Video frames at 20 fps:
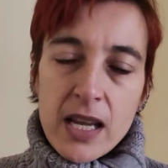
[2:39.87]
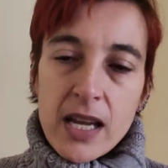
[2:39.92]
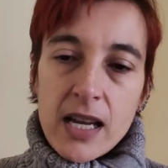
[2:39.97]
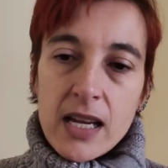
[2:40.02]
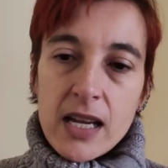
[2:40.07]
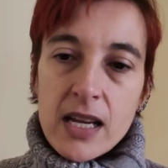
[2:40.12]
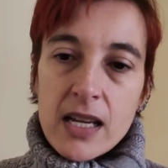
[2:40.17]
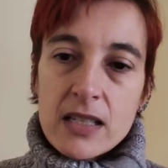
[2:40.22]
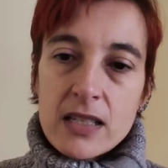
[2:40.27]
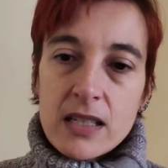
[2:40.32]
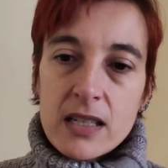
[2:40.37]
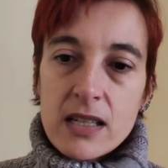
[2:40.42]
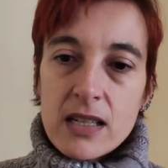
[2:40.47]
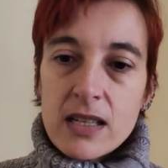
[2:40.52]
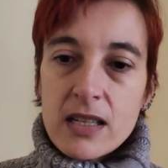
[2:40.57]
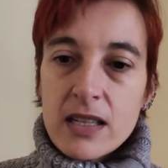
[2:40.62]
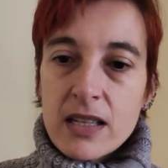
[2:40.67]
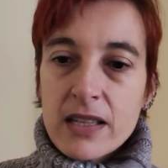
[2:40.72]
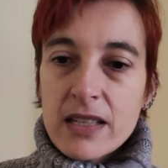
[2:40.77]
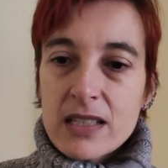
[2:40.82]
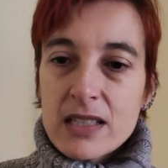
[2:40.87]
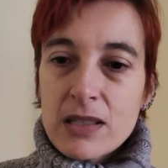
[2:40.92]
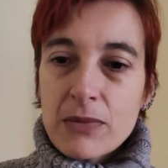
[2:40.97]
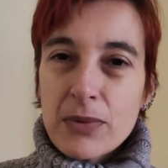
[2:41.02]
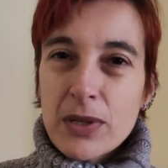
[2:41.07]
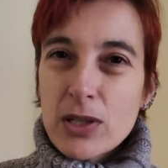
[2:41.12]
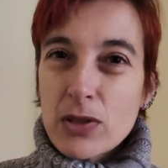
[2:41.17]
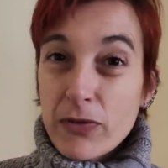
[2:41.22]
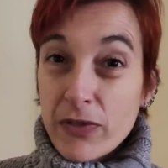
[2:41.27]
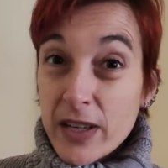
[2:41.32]
And uh, he's a
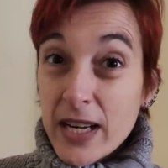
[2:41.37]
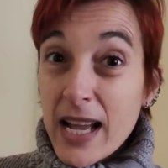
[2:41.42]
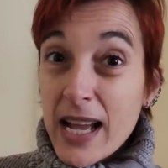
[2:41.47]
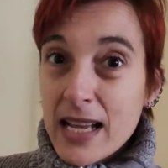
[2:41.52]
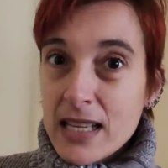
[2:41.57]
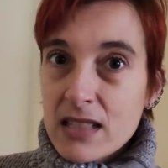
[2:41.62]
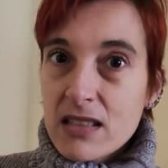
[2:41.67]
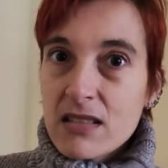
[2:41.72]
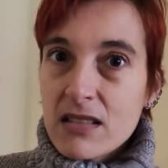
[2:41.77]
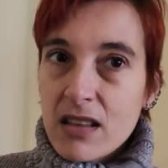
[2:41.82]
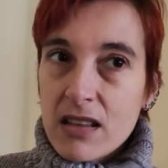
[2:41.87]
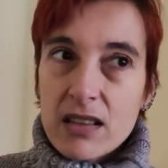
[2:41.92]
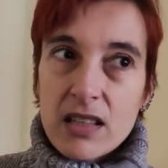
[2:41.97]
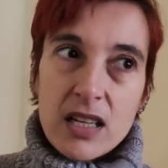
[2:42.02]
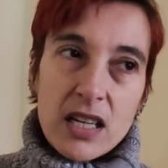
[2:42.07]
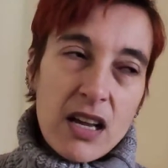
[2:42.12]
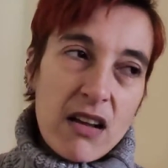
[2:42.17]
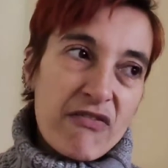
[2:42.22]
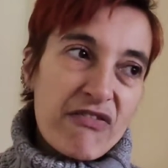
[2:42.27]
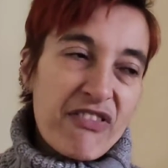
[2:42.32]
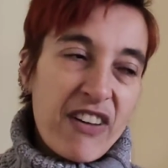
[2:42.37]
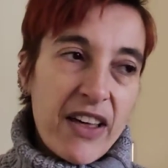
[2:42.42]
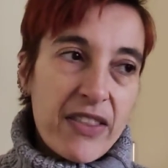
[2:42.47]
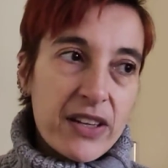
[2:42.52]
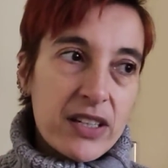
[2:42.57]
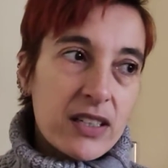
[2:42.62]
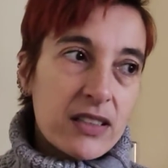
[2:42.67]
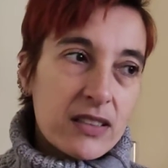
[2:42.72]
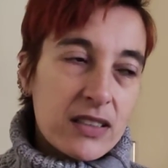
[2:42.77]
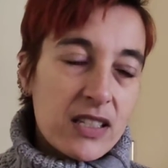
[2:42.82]
bit of an ass, the, the
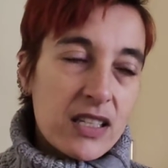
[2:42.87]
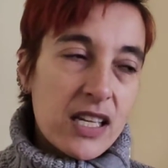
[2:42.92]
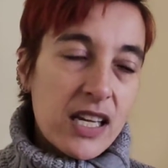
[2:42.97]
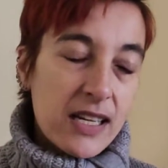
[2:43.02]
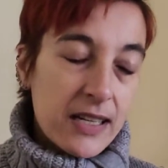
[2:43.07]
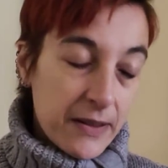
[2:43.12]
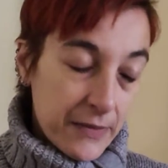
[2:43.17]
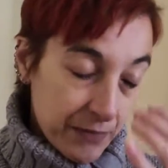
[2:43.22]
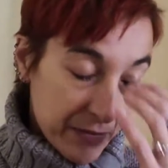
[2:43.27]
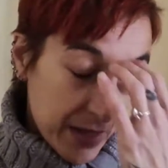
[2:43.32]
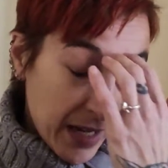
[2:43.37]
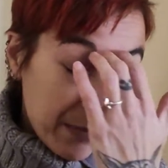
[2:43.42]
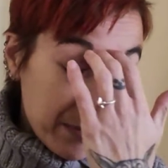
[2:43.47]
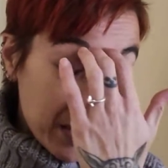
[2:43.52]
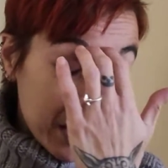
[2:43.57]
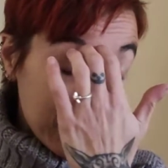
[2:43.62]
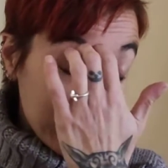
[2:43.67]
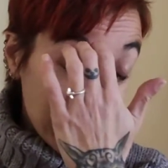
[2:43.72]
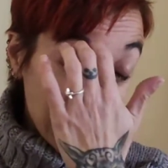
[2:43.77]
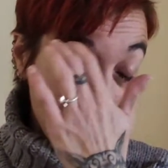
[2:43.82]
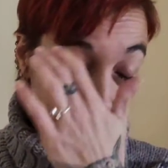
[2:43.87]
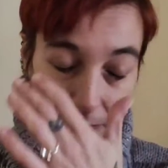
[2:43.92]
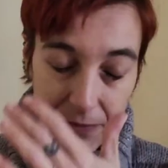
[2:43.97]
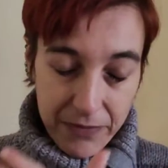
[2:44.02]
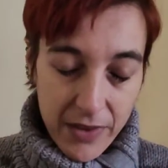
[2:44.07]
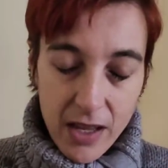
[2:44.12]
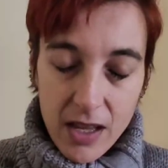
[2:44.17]
grandfather, yeah. I mean, yeah.